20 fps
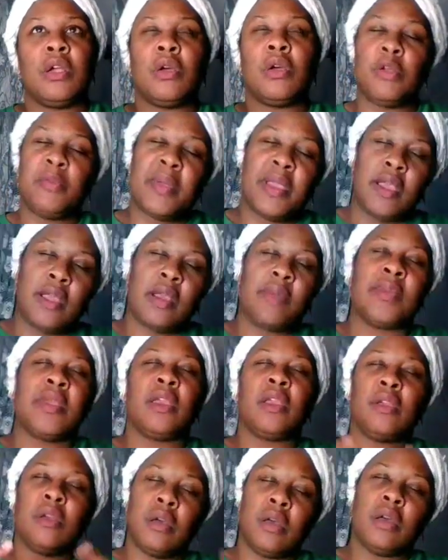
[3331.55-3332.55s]

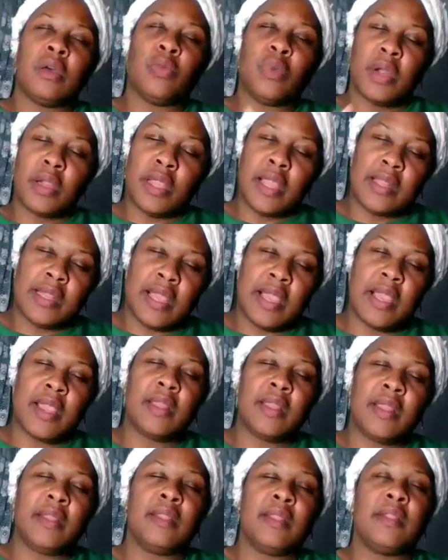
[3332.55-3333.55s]
work at
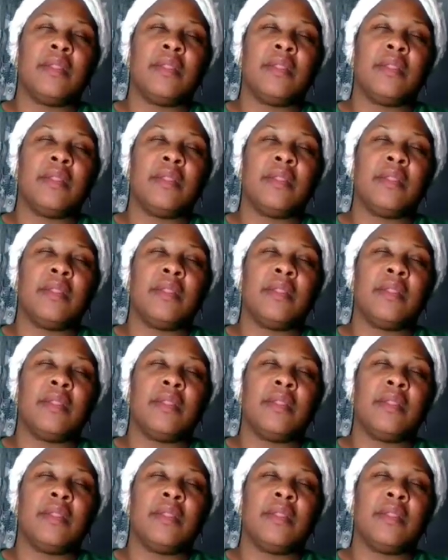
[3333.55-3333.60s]
night,